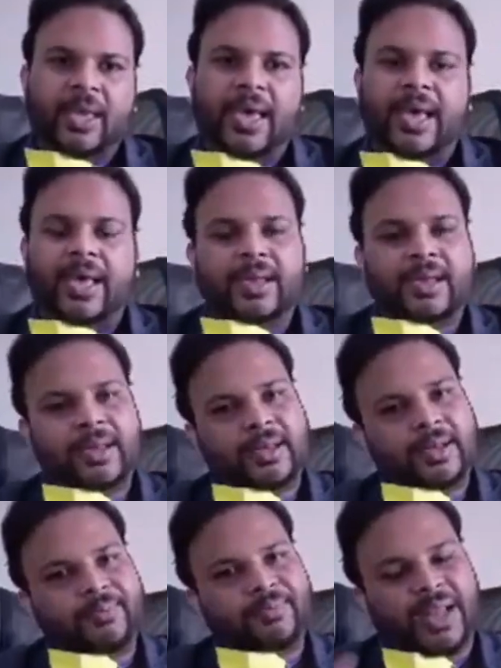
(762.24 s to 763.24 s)
And
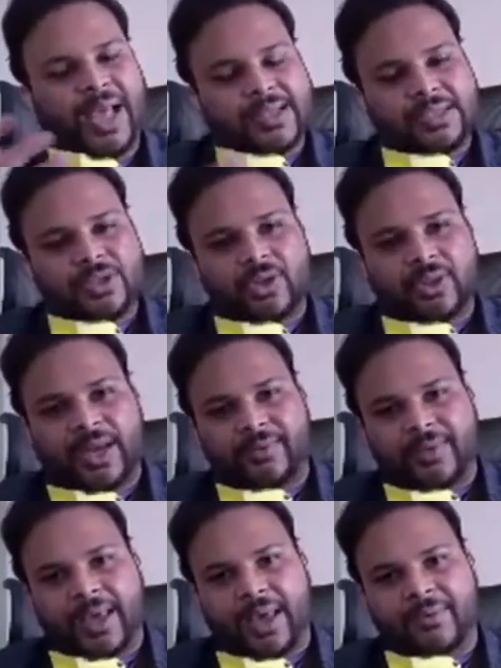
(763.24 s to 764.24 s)
the last resort that
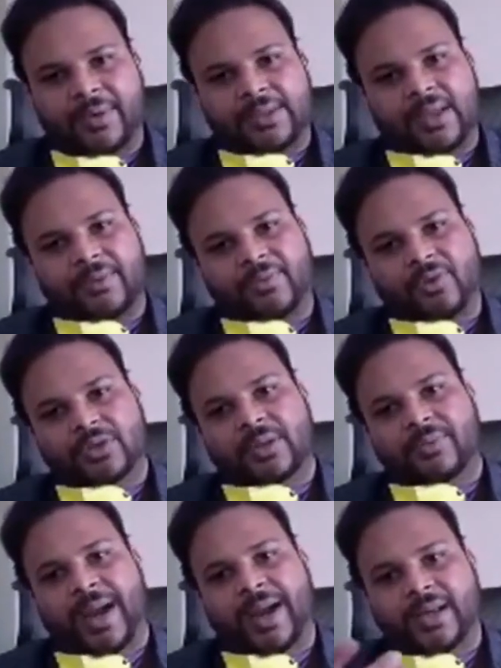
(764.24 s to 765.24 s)
we have is, of course,
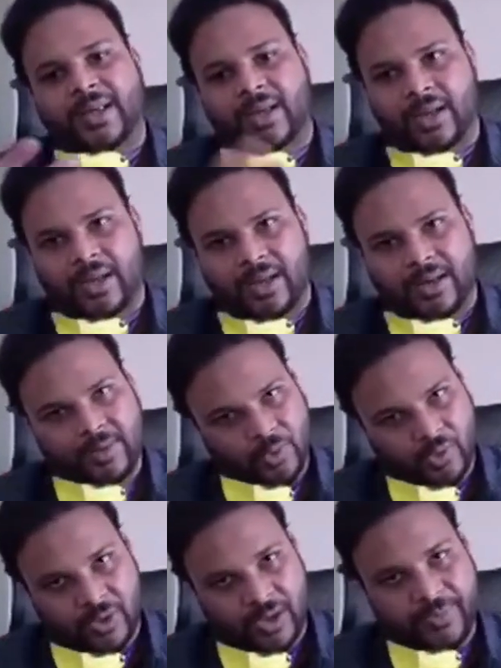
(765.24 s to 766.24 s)
the bladder
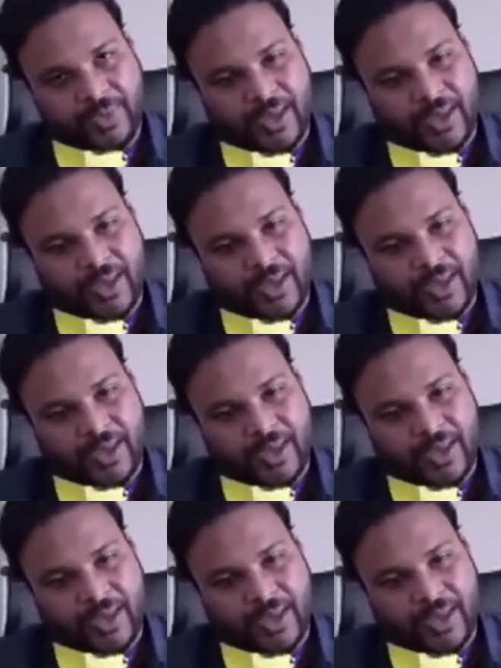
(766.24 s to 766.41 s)
removal.